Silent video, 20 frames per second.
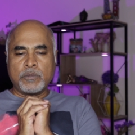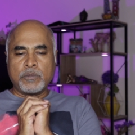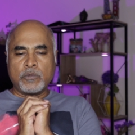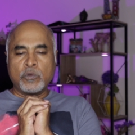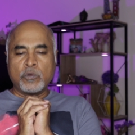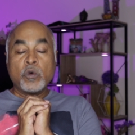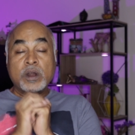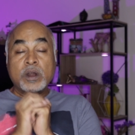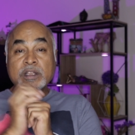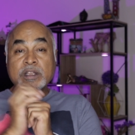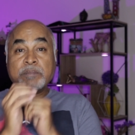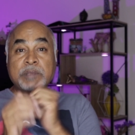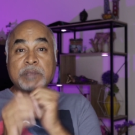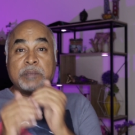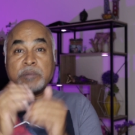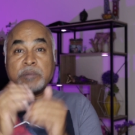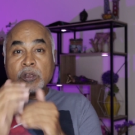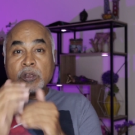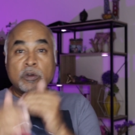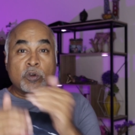Who are the
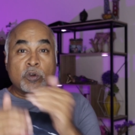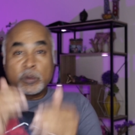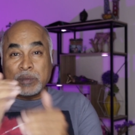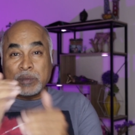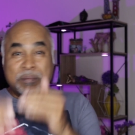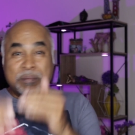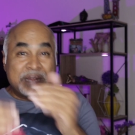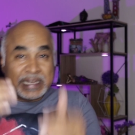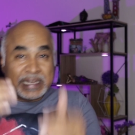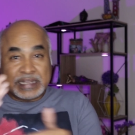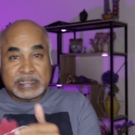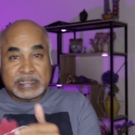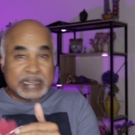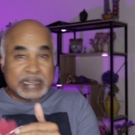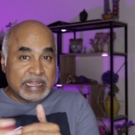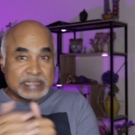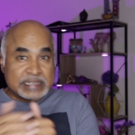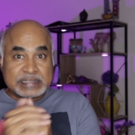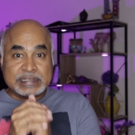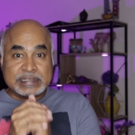people you're going to be meeting the
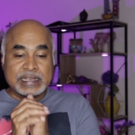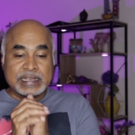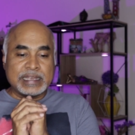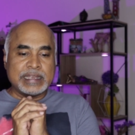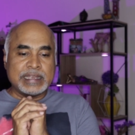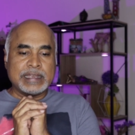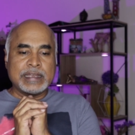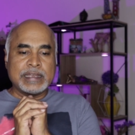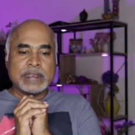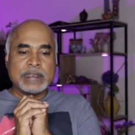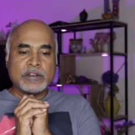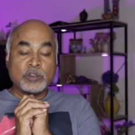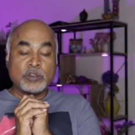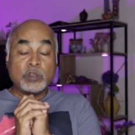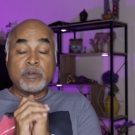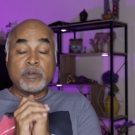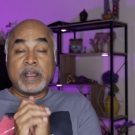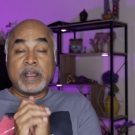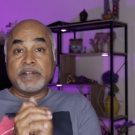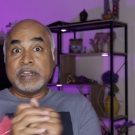next day? Do
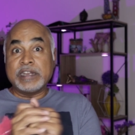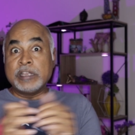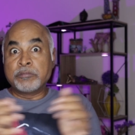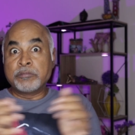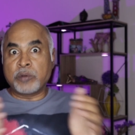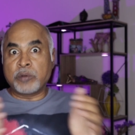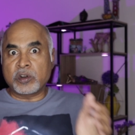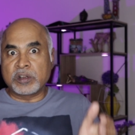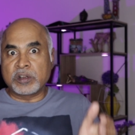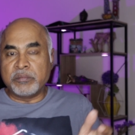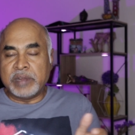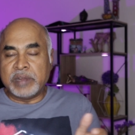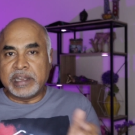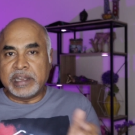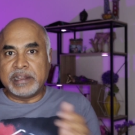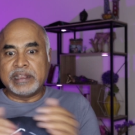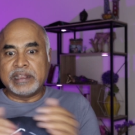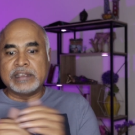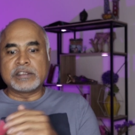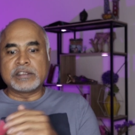you have any important
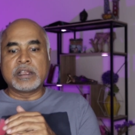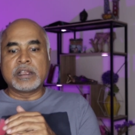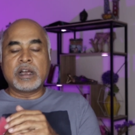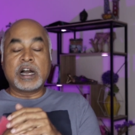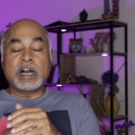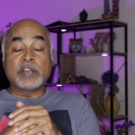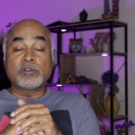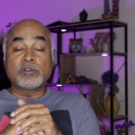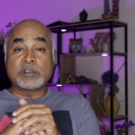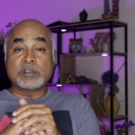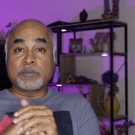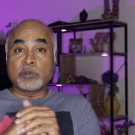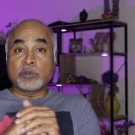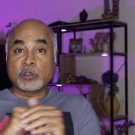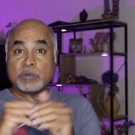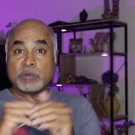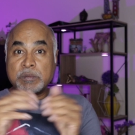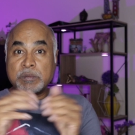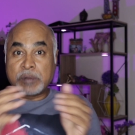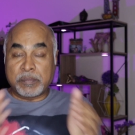meetings? Are you
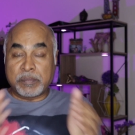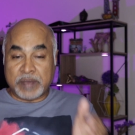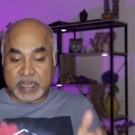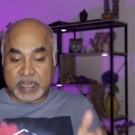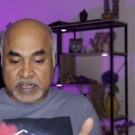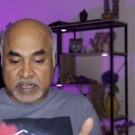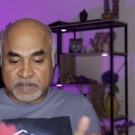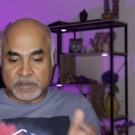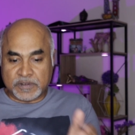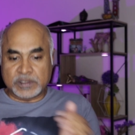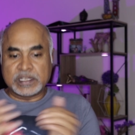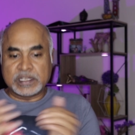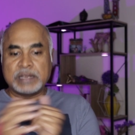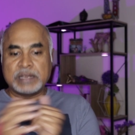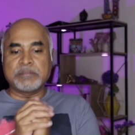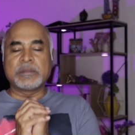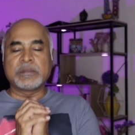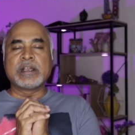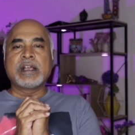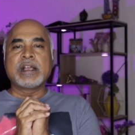supposed to be preparing for
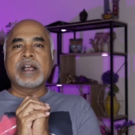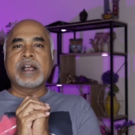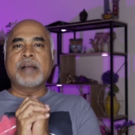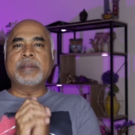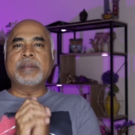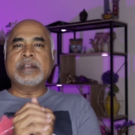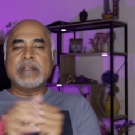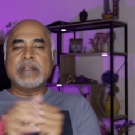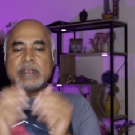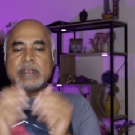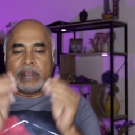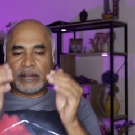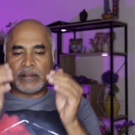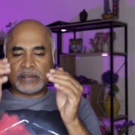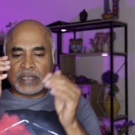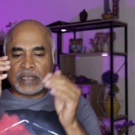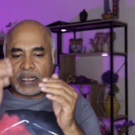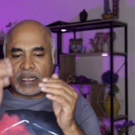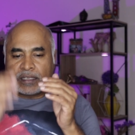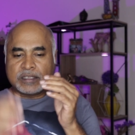them? I mean,
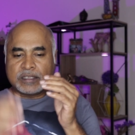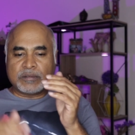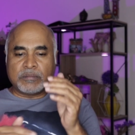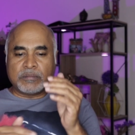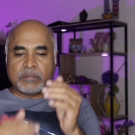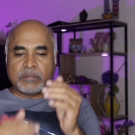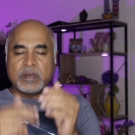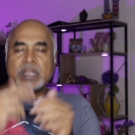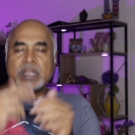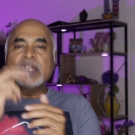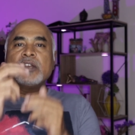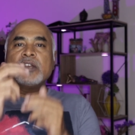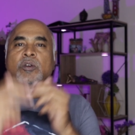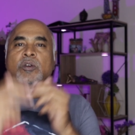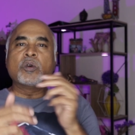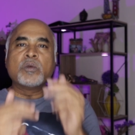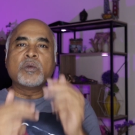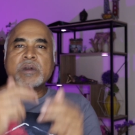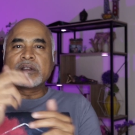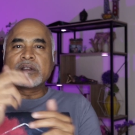just mulling
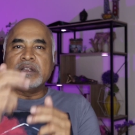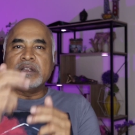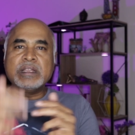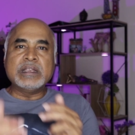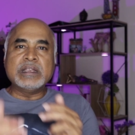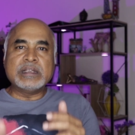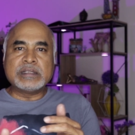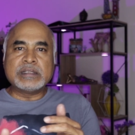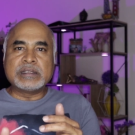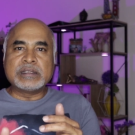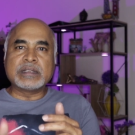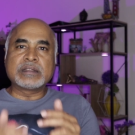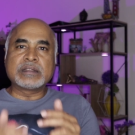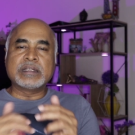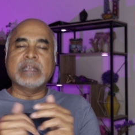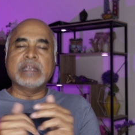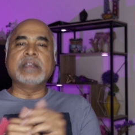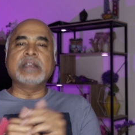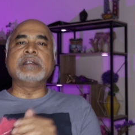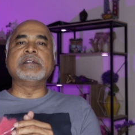over these
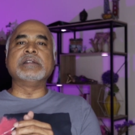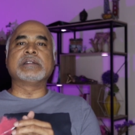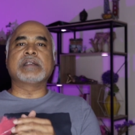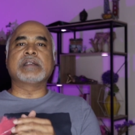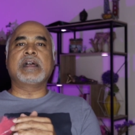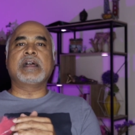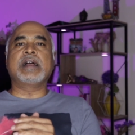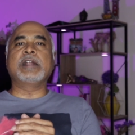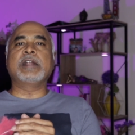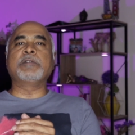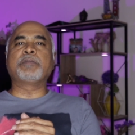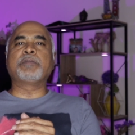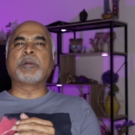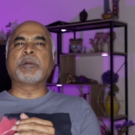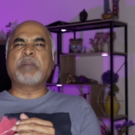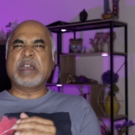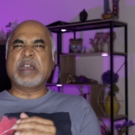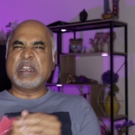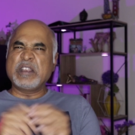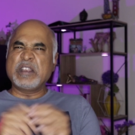things and
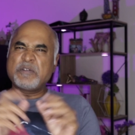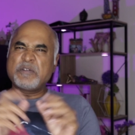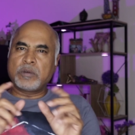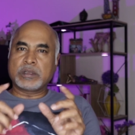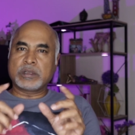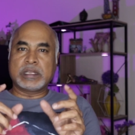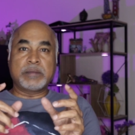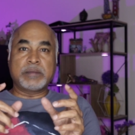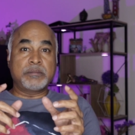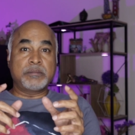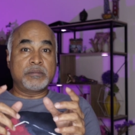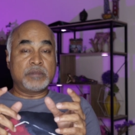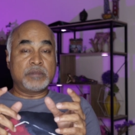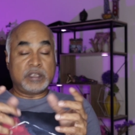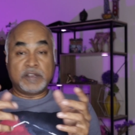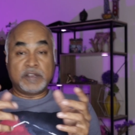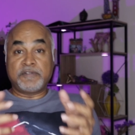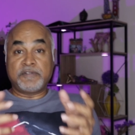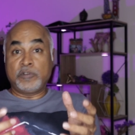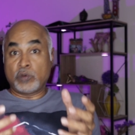preparing for them,
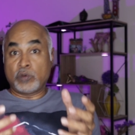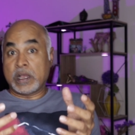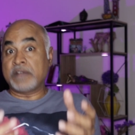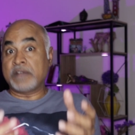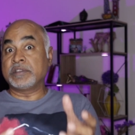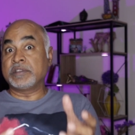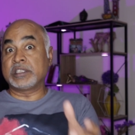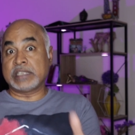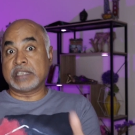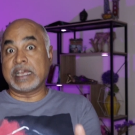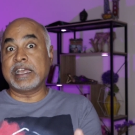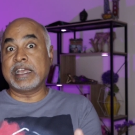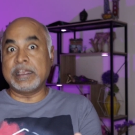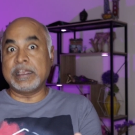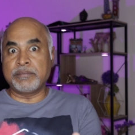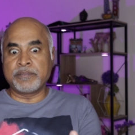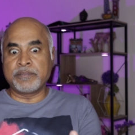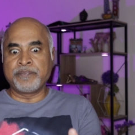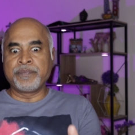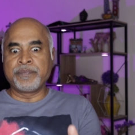if you have the
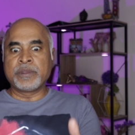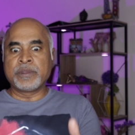time,